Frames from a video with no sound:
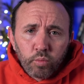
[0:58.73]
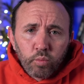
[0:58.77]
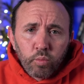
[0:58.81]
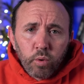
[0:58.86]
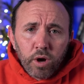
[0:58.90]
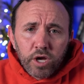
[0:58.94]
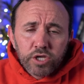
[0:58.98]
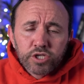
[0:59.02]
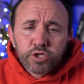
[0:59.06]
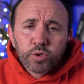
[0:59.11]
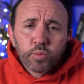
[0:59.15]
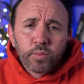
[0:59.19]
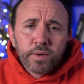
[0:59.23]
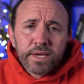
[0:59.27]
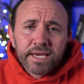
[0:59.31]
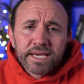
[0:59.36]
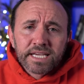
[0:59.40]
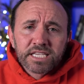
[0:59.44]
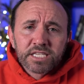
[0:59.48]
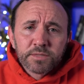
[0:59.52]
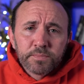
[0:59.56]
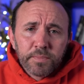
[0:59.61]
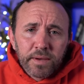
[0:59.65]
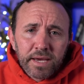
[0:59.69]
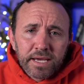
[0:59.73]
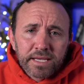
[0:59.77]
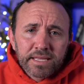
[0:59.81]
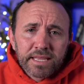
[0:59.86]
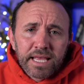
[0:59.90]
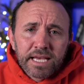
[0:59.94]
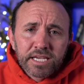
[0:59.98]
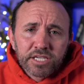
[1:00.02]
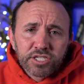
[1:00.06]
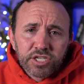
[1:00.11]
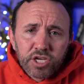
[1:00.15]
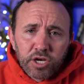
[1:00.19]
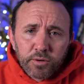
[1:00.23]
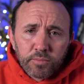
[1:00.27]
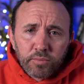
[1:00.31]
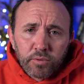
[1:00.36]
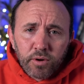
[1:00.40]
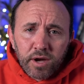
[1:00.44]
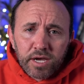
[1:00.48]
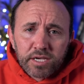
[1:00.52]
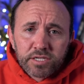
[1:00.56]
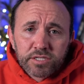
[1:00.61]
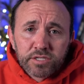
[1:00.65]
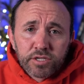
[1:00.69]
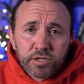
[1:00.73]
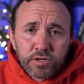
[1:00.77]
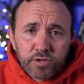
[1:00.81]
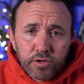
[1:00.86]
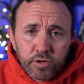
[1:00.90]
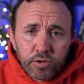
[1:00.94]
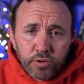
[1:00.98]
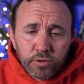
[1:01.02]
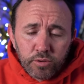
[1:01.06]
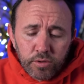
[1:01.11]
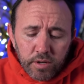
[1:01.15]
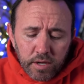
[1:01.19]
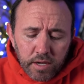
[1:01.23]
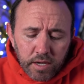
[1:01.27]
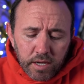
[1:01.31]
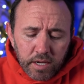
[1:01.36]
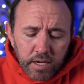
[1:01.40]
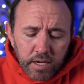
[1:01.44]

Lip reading: what should we expect that share price to do?